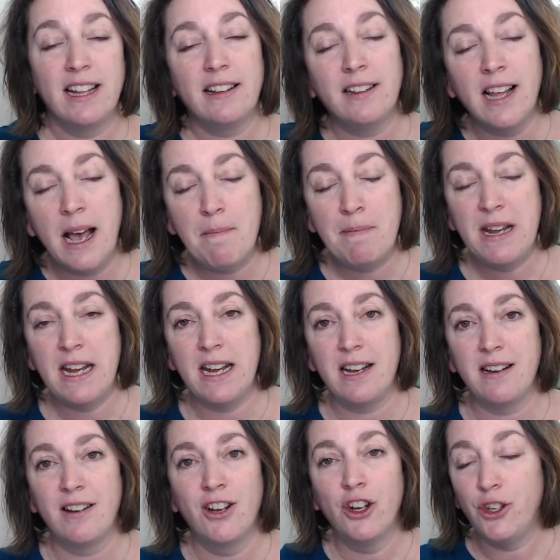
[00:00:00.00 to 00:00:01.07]
That
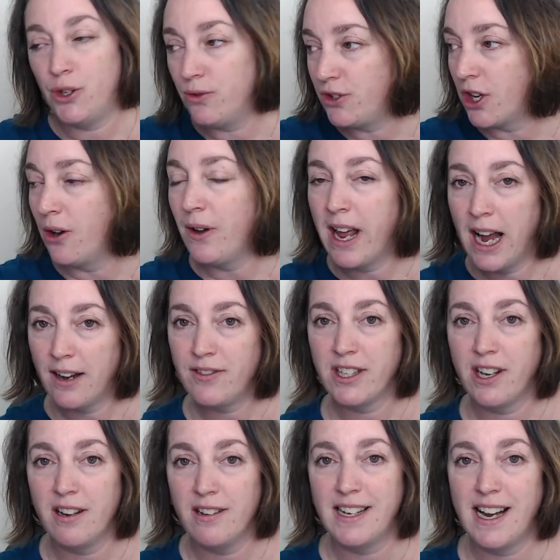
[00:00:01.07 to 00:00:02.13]
means you don't have
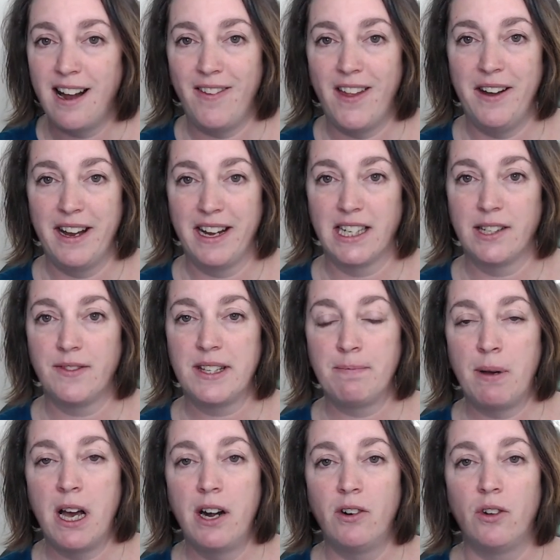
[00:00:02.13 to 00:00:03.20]
to go down that negative
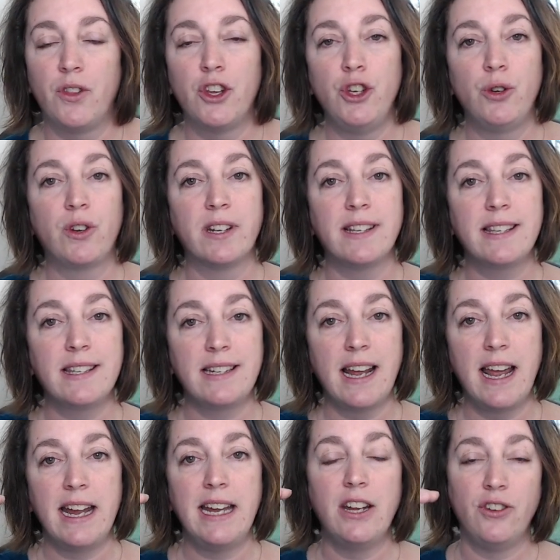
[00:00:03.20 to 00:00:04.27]
spiral, that you can
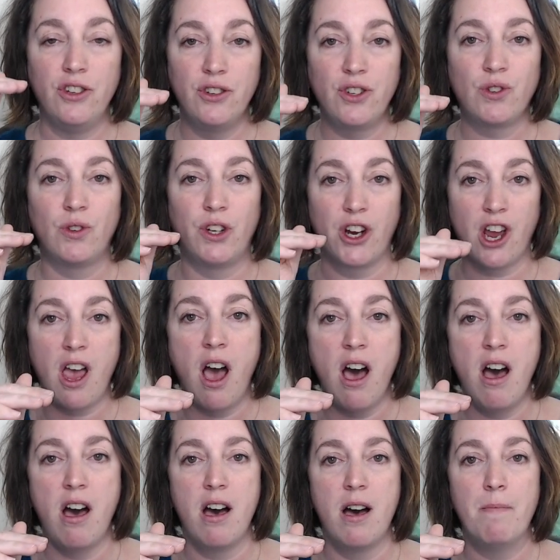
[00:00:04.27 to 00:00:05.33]
stay neutral and
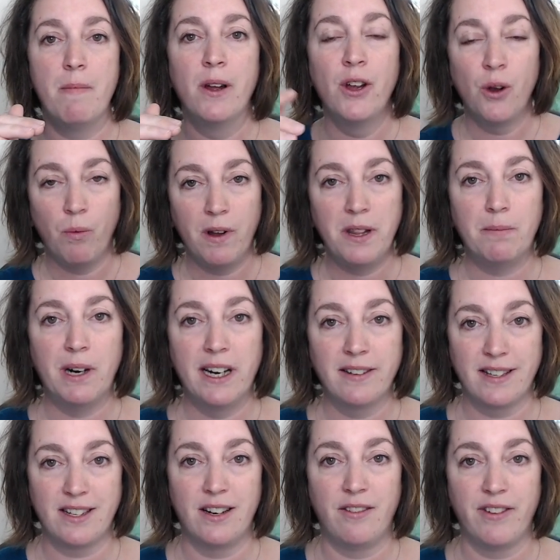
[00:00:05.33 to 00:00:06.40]
calm when the
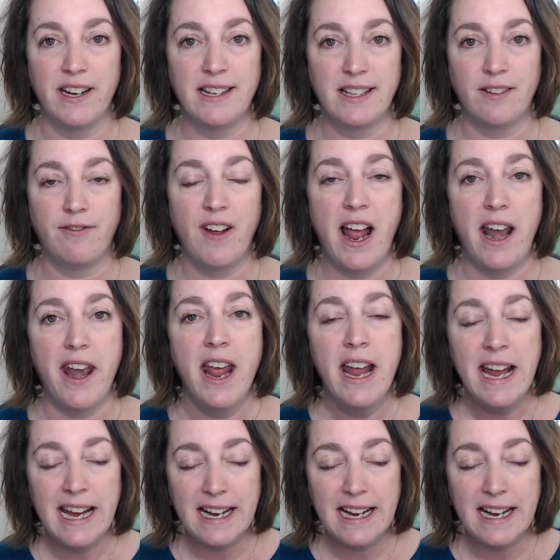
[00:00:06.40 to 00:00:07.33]
brown stuff hits the fan.